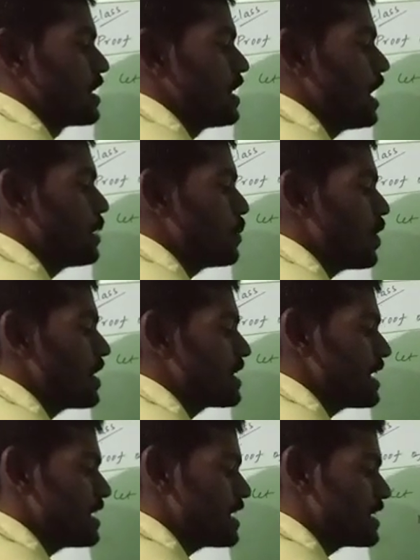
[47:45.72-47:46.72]
A power
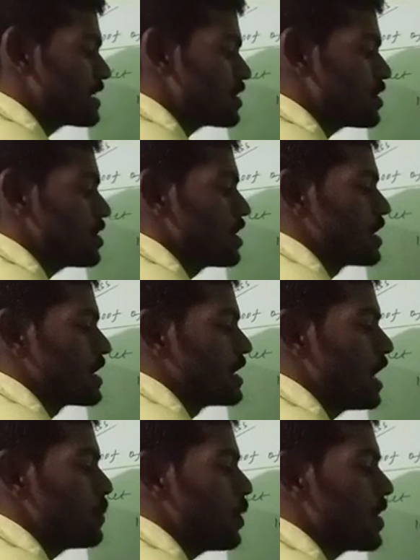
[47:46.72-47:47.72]
n into
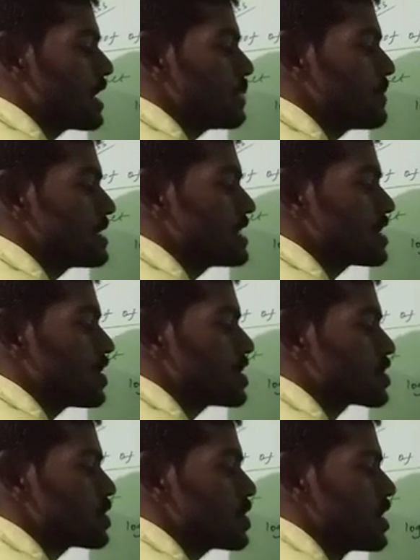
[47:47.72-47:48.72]
a power m is
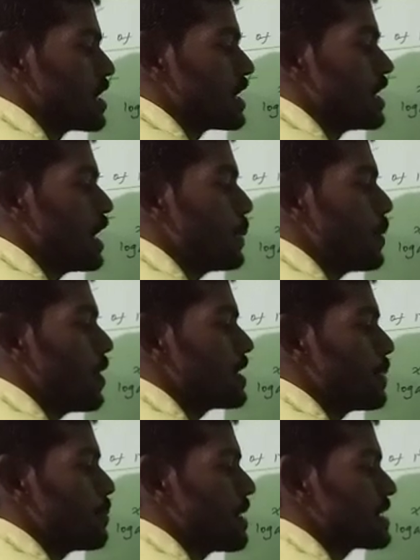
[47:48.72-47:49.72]
equals to a power
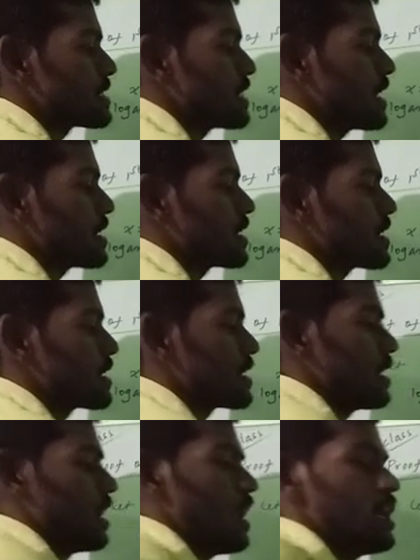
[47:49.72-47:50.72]
m plus n
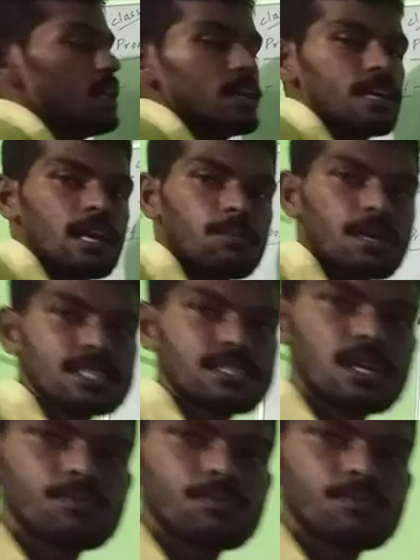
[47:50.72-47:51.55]
or n plus